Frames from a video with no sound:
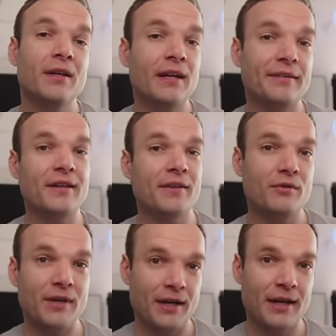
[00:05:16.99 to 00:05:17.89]
is another
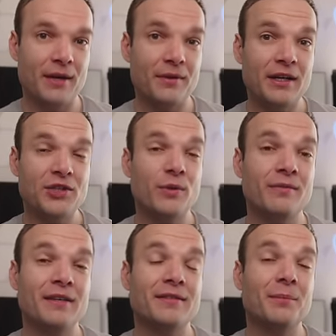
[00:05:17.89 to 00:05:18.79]
great account that lets you
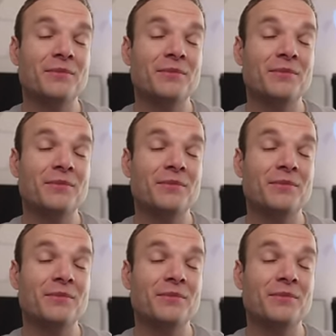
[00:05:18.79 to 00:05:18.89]
invest up